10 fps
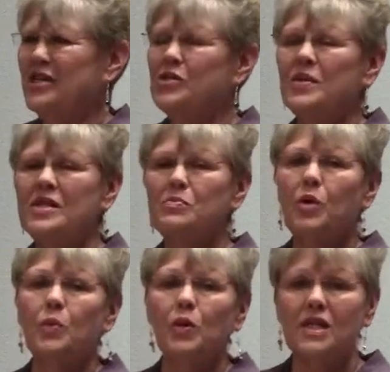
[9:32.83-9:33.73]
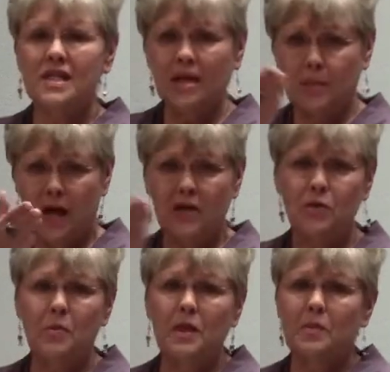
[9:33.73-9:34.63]
So at this point, we're going to say goodbye
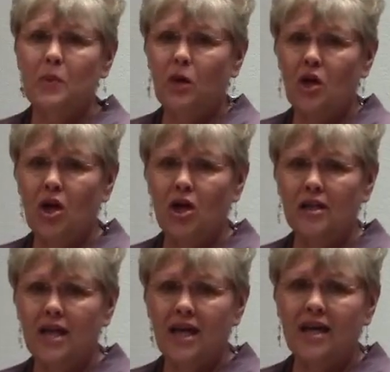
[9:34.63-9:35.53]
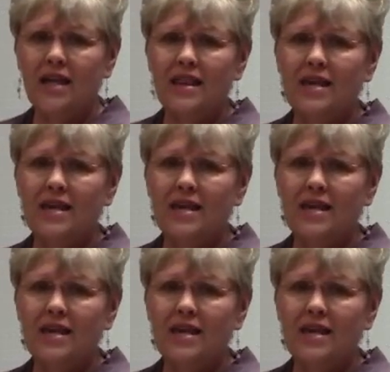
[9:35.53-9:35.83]
to our people online.